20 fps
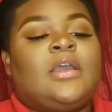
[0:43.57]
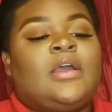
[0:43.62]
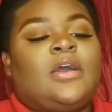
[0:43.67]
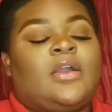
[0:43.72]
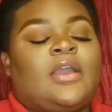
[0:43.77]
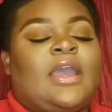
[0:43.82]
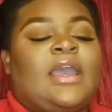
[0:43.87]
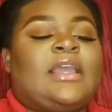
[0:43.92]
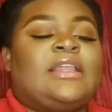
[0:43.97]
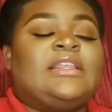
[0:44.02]

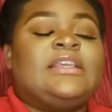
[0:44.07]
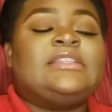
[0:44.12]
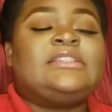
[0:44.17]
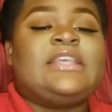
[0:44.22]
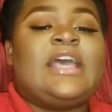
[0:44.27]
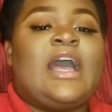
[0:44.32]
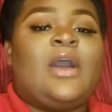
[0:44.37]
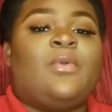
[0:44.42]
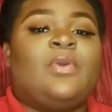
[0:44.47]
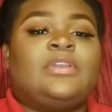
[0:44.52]
okay, this
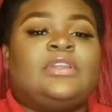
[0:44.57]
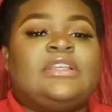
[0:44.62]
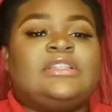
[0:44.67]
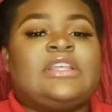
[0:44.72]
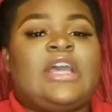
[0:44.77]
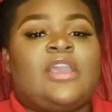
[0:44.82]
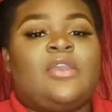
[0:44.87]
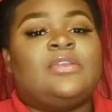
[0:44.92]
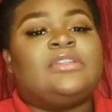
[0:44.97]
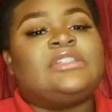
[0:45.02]
how this
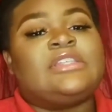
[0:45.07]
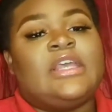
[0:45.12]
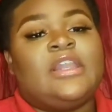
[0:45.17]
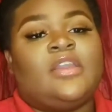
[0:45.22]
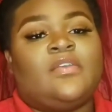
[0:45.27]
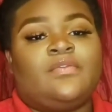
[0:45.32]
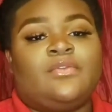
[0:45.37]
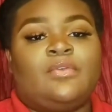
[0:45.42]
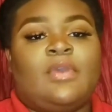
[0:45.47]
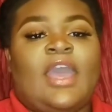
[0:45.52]
how you tell
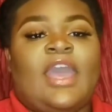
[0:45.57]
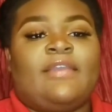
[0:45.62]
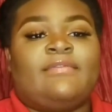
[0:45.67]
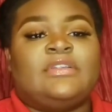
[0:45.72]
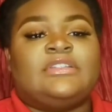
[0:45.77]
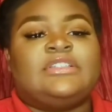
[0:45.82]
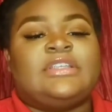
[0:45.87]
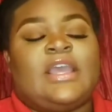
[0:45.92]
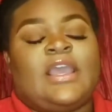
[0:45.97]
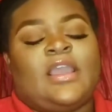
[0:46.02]
if you
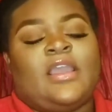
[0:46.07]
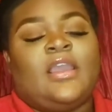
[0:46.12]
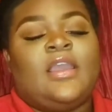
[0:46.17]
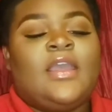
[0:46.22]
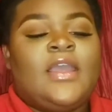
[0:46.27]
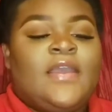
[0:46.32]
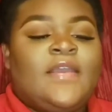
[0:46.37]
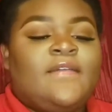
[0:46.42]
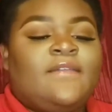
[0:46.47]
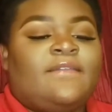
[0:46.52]
average height.
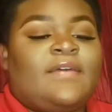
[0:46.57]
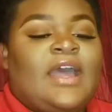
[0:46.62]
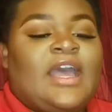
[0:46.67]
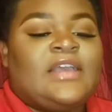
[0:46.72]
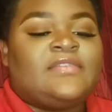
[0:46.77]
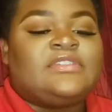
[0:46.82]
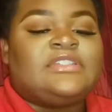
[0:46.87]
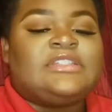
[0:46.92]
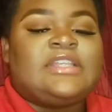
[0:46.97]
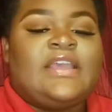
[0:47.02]

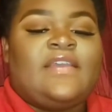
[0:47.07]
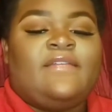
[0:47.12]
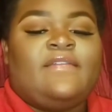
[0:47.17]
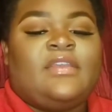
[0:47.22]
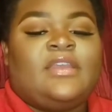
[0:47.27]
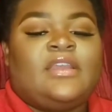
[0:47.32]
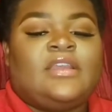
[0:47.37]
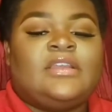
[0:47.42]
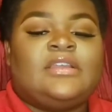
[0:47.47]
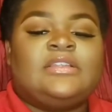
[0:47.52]

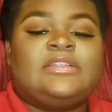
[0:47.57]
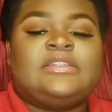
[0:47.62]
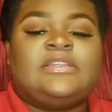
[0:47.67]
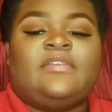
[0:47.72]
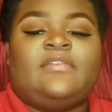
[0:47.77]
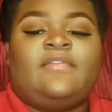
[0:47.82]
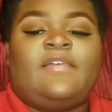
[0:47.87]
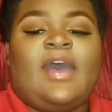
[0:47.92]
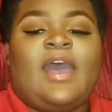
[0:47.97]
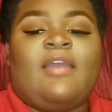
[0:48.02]
5'7
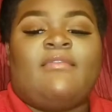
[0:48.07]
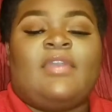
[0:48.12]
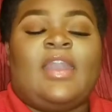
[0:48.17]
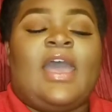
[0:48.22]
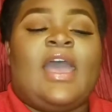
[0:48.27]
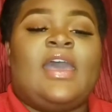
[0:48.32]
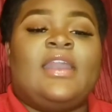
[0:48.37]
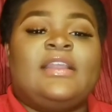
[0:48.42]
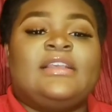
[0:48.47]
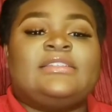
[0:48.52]
to
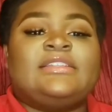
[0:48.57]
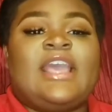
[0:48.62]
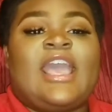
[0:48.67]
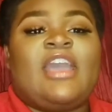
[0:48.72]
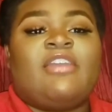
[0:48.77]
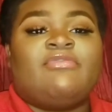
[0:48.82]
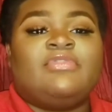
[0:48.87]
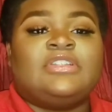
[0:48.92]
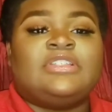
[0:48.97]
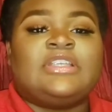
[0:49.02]
5'9 is
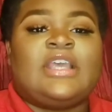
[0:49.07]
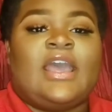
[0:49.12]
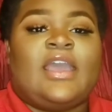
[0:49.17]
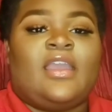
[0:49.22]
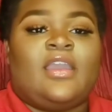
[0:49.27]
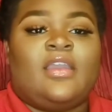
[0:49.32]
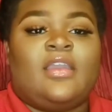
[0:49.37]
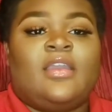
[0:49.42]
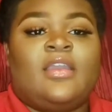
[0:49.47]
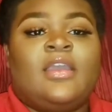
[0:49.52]
average
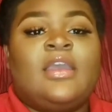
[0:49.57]
height.